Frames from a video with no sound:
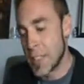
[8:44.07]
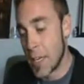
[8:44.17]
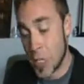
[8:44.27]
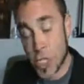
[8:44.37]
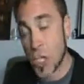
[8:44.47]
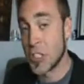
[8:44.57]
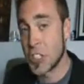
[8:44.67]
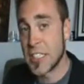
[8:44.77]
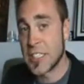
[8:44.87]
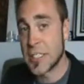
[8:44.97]
an
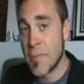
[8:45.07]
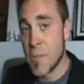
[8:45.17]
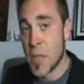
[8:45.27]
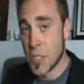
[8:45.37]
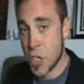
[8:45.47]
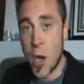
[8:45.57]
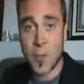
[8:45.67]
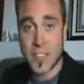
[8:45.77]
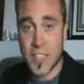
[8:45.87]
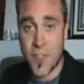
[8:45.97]
unconscious
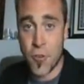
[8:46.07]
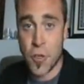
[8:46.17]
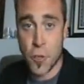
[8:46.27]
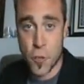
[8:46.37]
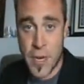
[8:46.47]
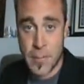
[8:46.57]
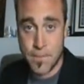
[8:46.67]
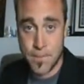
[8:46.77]
Tom Sever in the ring.